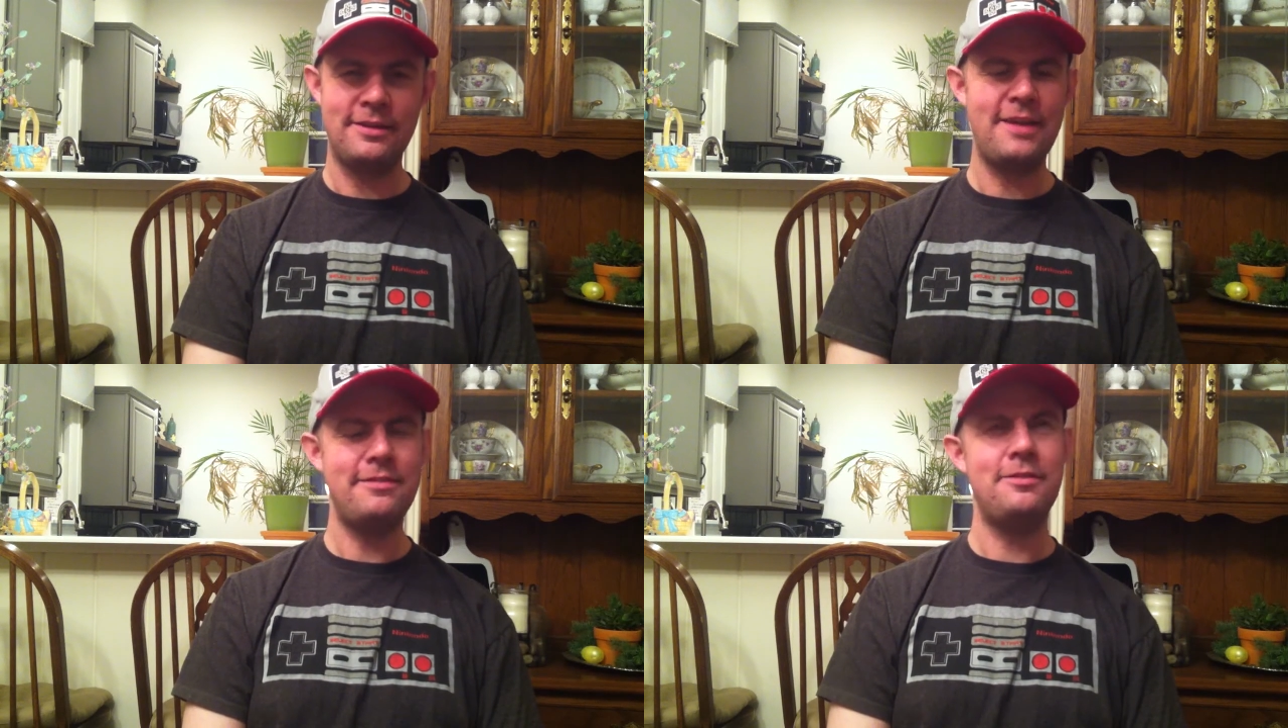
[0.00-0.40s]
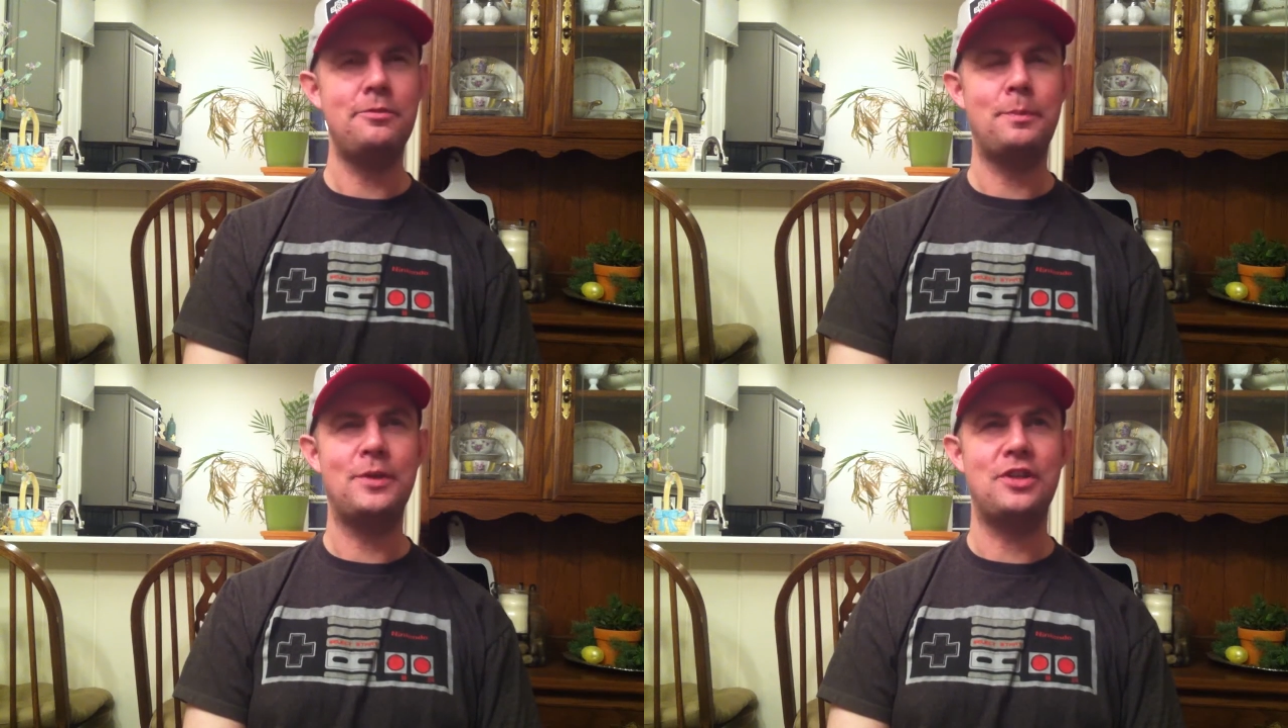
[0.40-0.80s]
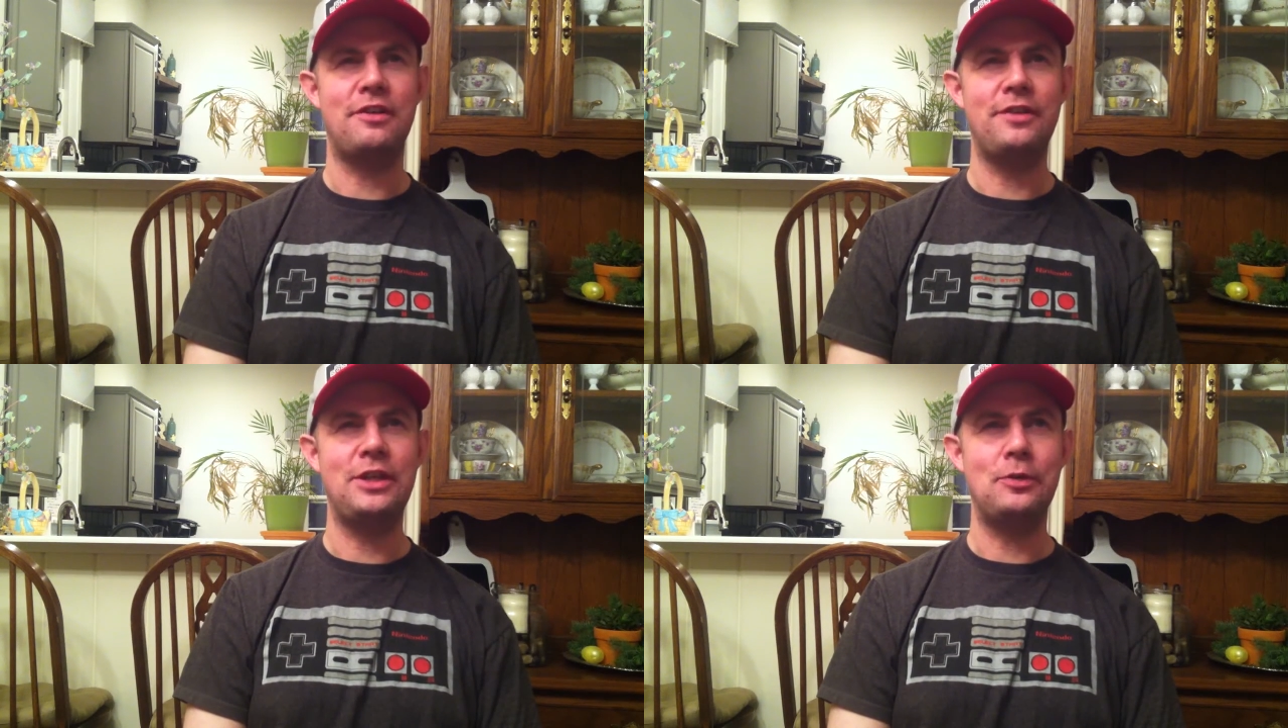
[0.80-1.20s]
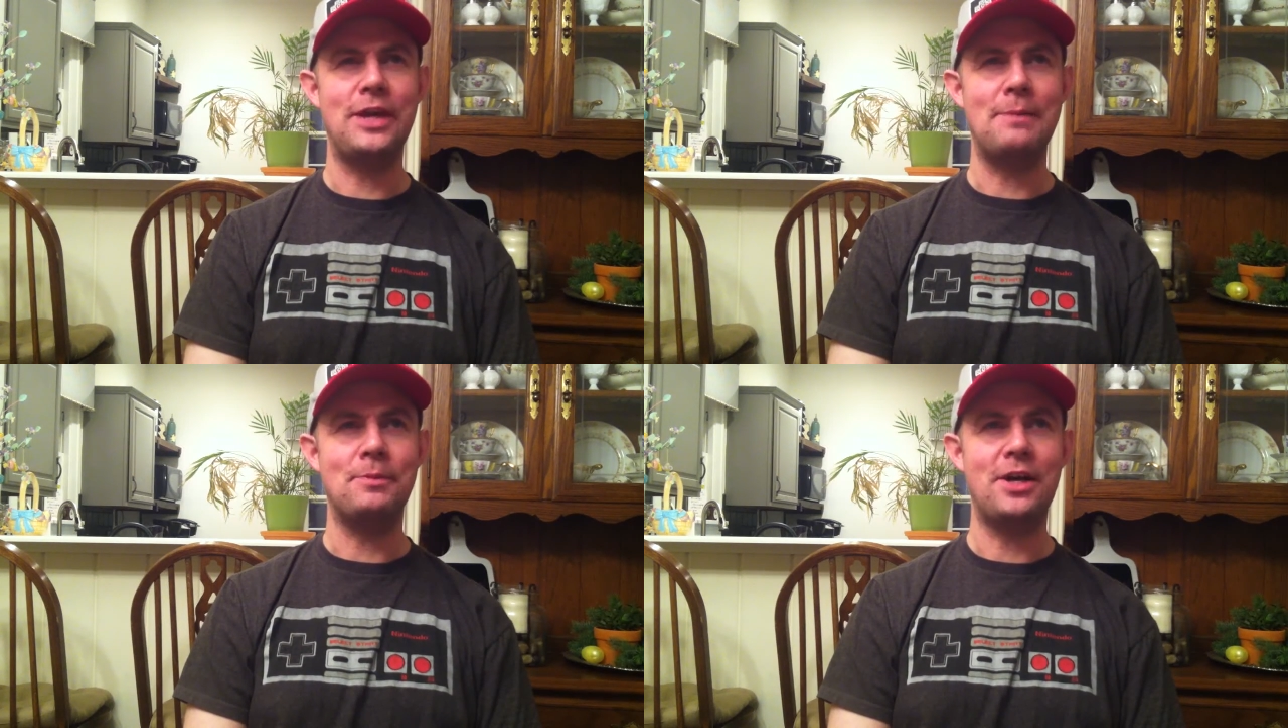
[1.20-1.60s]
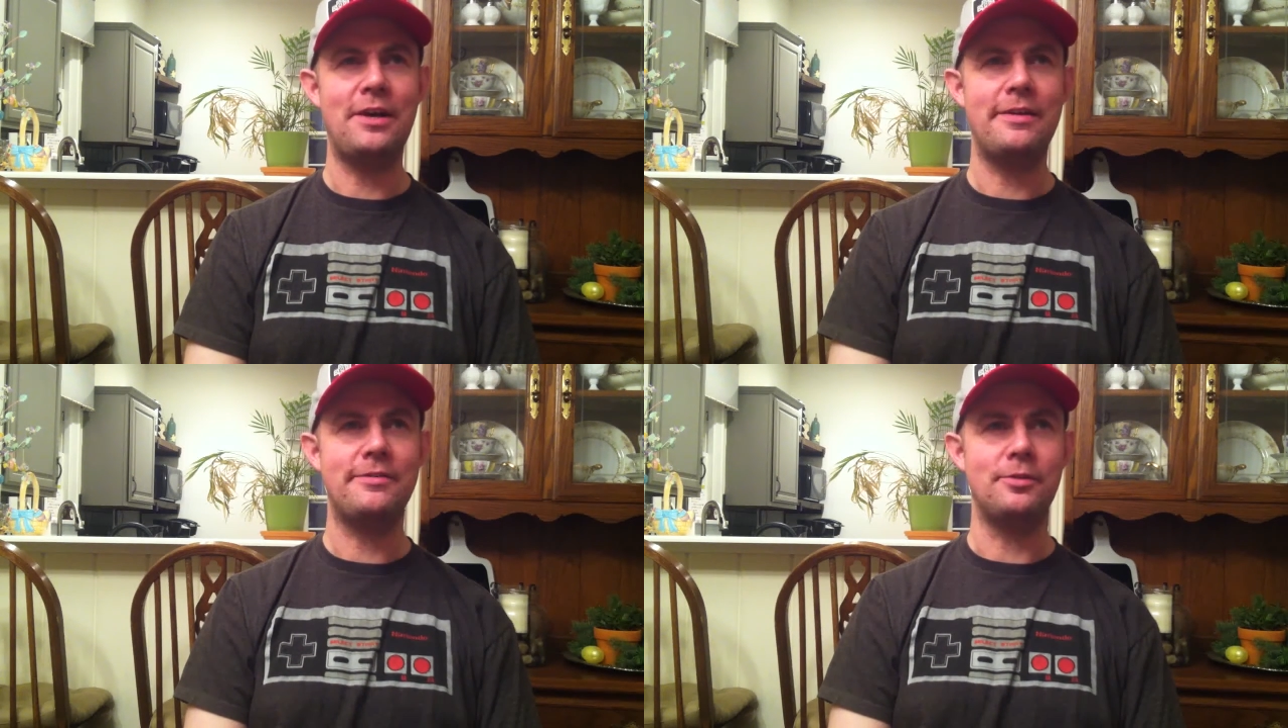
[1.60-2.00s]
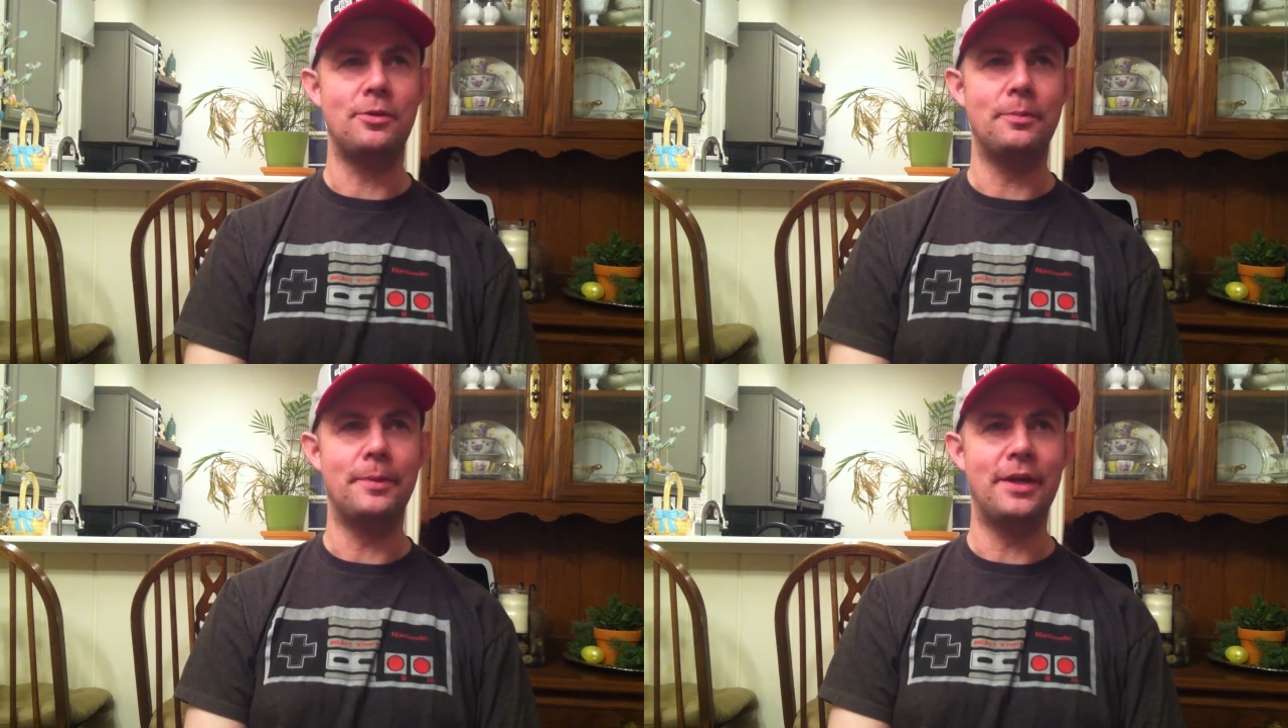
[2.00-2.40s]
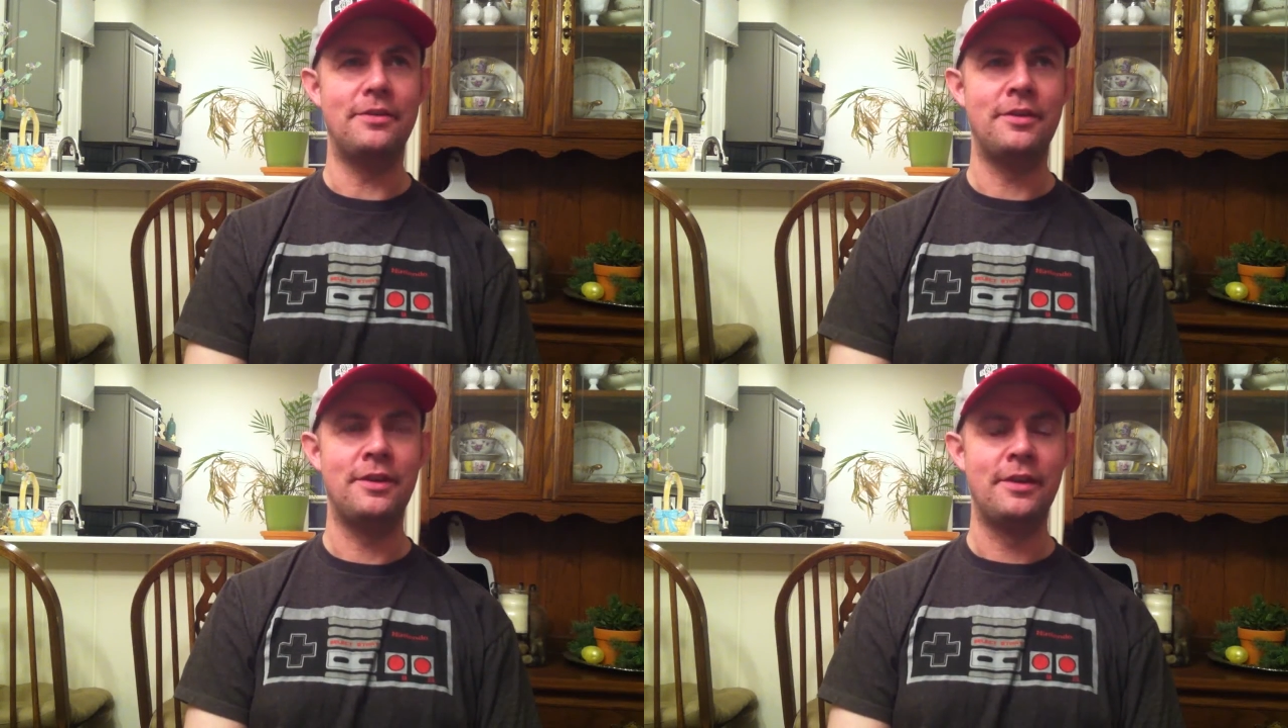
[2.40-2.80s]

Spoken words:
not so much a video game console, but